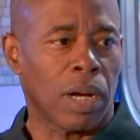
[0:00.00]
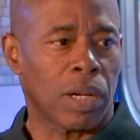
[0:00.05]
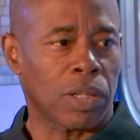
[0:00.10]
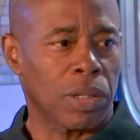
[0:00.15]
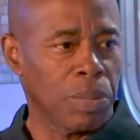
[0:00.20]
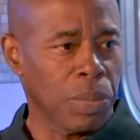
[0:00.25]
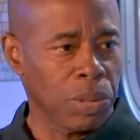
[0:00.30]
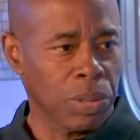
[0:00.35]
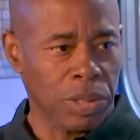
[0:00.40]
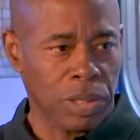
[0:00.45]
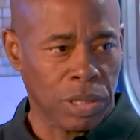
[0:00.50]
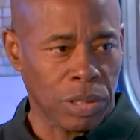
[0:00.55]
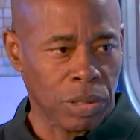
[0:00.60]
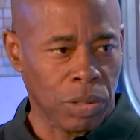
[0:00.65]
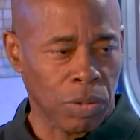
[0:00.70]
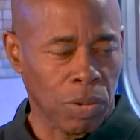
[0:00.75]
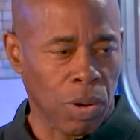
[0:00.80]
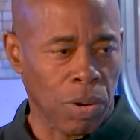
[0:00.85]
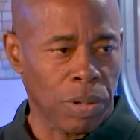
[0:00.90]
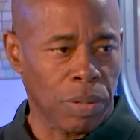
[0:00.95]
communities
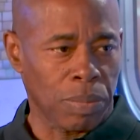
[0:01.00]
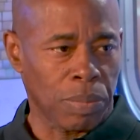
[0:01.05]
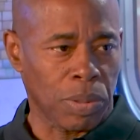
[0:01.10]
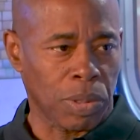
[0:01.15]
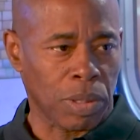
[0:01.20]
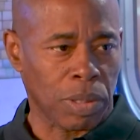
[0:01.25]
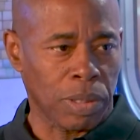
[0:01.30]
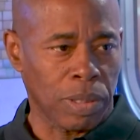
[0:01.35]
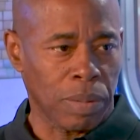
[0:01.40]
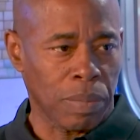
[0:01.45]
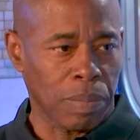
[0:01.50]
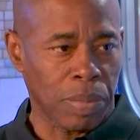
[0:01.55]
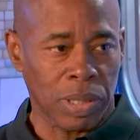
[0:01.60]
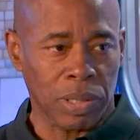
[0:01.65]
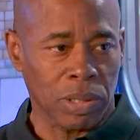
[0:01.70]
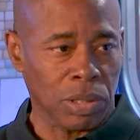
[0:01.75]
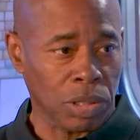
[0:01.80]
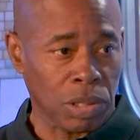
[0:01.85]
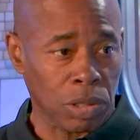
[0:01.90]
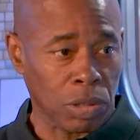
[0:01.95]
growing in Brooklyn, and
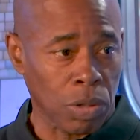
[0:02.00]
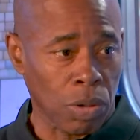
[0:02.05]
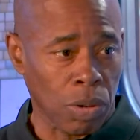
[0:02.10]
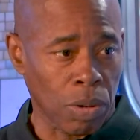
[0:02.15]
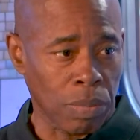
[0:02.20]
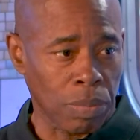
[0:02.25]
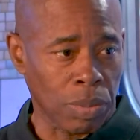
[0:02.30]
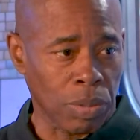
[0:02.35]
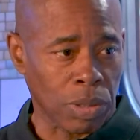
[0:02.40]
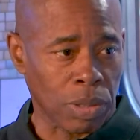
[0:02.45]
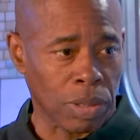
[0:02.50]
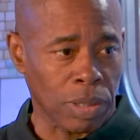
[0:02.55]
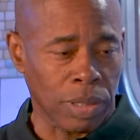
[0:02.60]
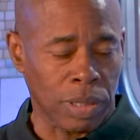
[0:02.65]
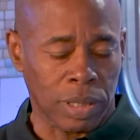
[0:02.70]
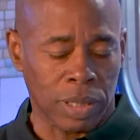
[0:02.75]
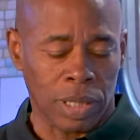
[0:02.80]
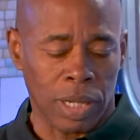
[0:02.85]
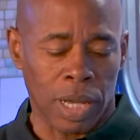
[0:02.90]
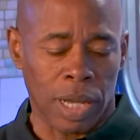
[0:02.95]
businesses growing in
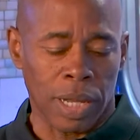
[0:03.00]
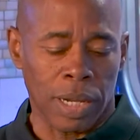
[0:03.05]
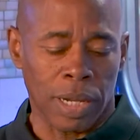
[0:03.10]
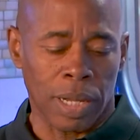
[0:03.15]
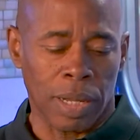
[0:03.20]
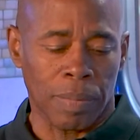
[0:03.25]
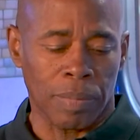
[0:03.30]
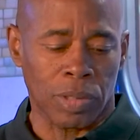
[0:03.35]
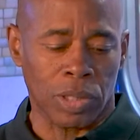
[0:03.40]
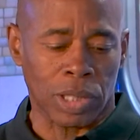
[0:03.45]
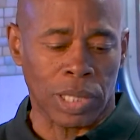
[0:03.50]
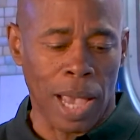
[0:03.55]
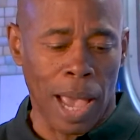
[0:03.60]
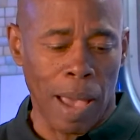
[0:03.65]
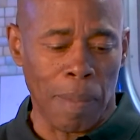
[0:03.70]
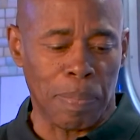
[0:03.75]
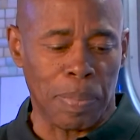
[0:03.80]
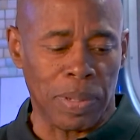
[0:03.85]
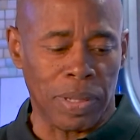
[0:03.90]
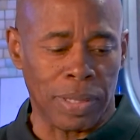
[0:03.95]
Brooklyn. And I'm just
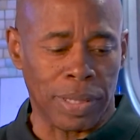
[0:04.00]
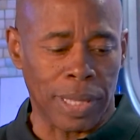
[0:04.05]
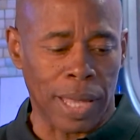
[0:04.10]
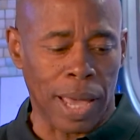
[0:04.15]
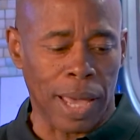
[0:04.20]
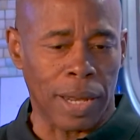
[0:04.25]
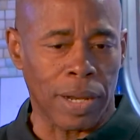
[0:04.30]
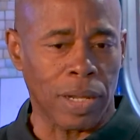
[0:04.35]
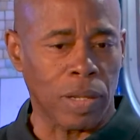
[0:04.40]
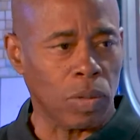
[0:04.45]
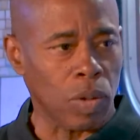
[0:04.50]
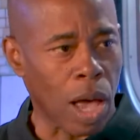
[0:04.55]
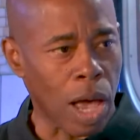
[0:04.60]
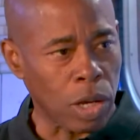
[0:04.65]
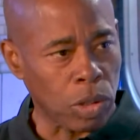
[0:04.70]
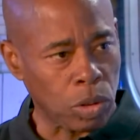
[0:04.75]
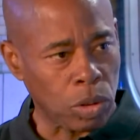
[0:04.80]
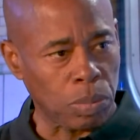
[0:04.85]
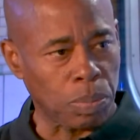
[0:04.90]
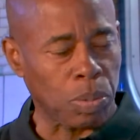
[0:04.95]
happy that
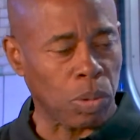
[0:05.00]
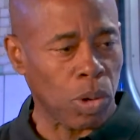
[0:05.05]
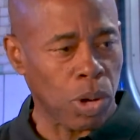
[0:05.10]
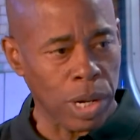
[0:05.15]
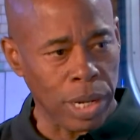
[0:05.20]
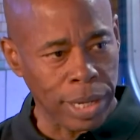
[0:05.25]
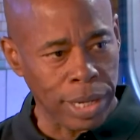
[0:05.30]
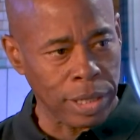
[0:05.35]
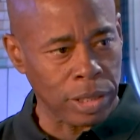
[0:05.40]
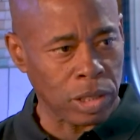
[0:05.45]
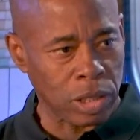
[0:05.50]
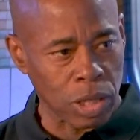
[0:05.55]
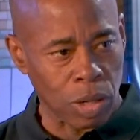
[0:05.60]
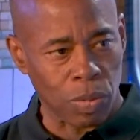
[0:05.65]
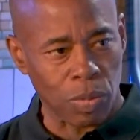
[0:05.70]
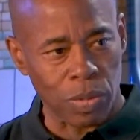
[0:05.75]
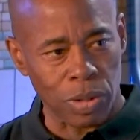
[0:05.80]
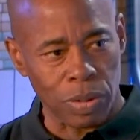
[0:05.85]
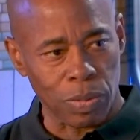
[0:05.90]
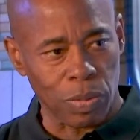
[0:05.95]
as you brought in
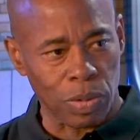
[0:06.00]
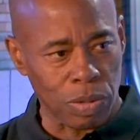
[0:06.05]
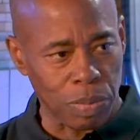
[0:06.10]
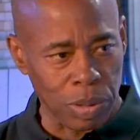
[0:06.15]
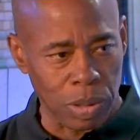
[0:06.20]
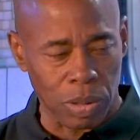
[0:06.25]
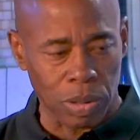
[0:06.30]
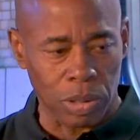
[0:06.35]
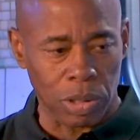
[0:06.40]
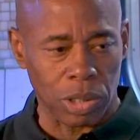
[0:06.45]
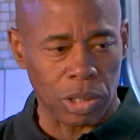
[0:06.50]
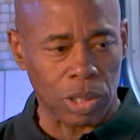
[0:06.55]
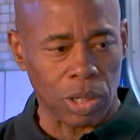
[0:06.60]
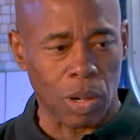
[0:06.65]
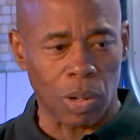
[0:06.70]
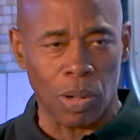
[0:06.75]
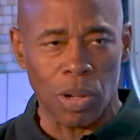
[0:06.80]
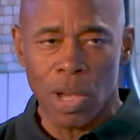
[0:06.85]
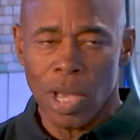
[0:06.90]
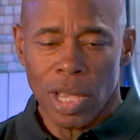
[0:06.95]
someone with me on this
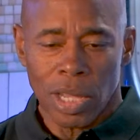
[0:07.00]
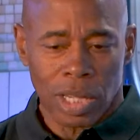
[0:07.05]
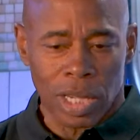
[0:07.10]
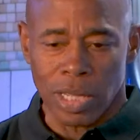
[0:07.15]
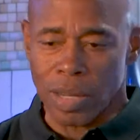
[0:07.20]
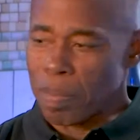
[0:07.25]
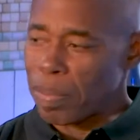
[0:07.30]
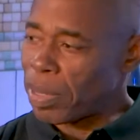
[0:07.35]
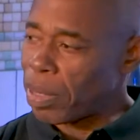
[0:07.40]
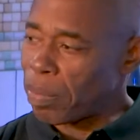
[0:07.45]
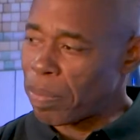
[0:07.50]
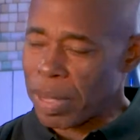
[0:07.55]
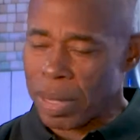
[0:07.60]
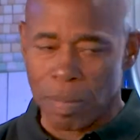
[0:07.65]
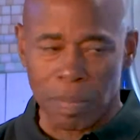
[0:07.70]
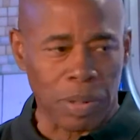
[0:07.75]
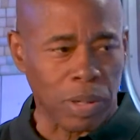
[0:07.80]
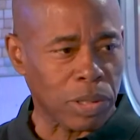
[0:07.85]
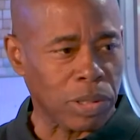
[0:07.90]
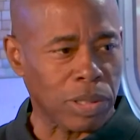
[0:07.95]
show, couldn't have been a better
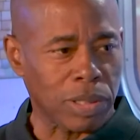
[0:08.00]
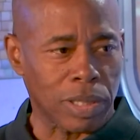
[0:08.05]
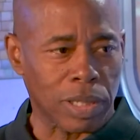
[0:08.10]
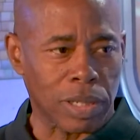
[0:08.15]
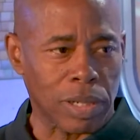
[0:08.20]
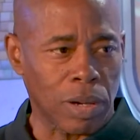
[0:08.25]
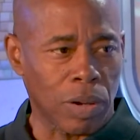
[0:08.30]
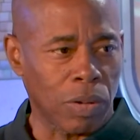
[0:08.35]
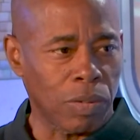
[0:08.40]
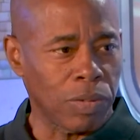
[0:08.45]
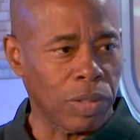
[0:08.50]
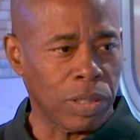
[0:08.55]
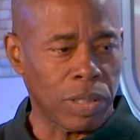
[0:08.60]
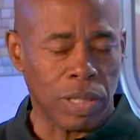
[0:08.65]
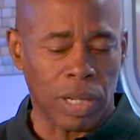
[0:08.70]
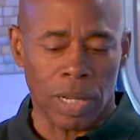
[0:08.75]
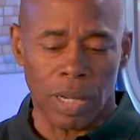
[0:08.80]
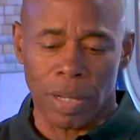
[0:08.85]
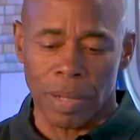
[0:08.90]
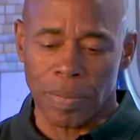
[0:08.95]
person than Colvin.
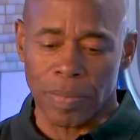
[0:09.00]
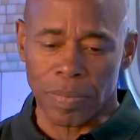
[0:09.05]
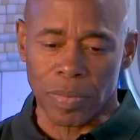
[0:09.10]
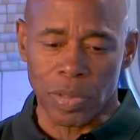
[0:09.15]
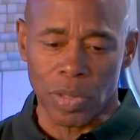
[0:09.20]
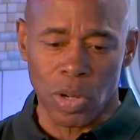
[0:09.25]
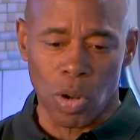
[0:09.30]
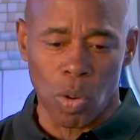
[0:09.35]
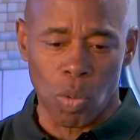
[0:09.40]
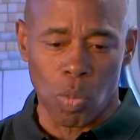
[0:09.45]
You know,